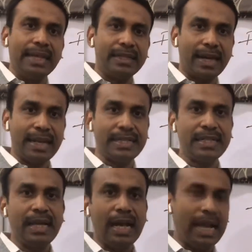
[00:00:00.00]
another
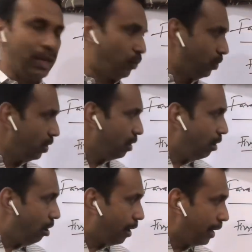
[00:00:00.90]
at anode.
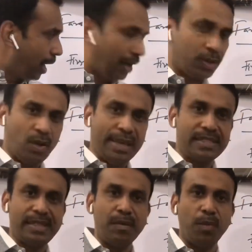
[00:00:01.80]
On
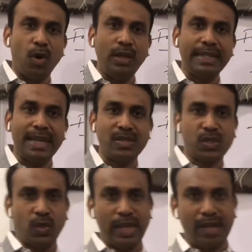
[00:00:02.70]
electrolyzing molten
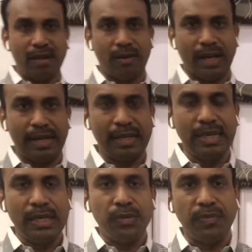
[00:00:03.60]
sodium chloride,
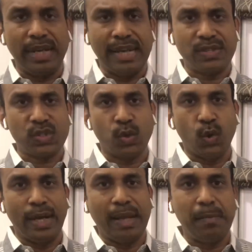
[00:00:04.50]
we get
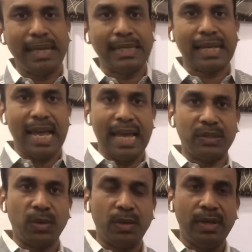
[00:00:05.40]
sodium at
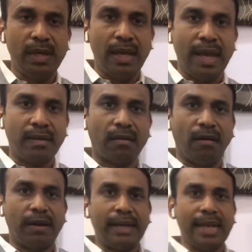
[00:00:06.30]
cathode and
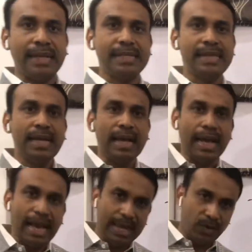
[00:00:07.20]
chlorine at
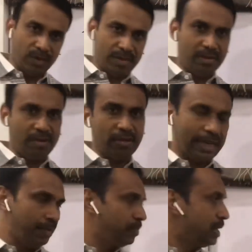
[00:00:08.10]
anode.
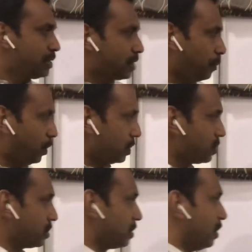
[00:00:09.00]
Okay,
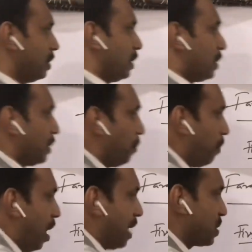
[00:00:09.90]
suppose the
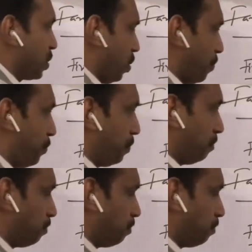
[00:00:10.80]
mass of